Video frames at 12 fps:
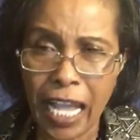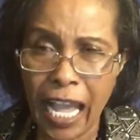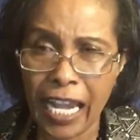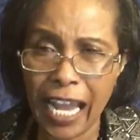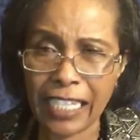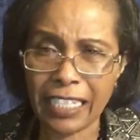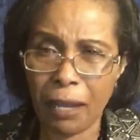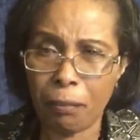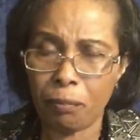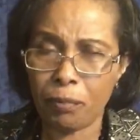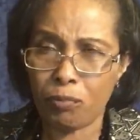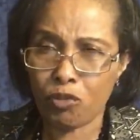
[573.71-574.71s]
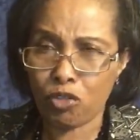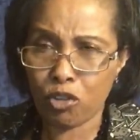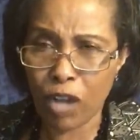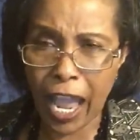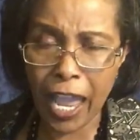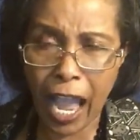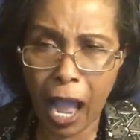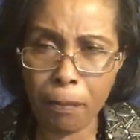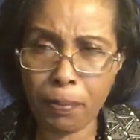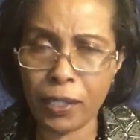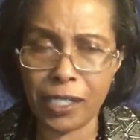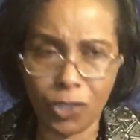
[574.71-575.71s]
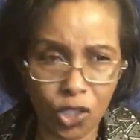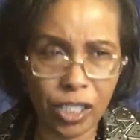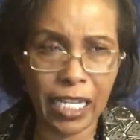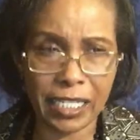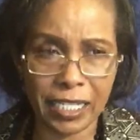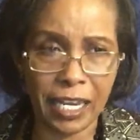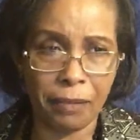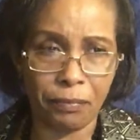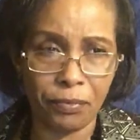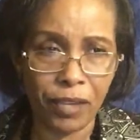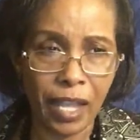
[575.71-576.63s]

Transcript: Let them dry up in Jesus' name.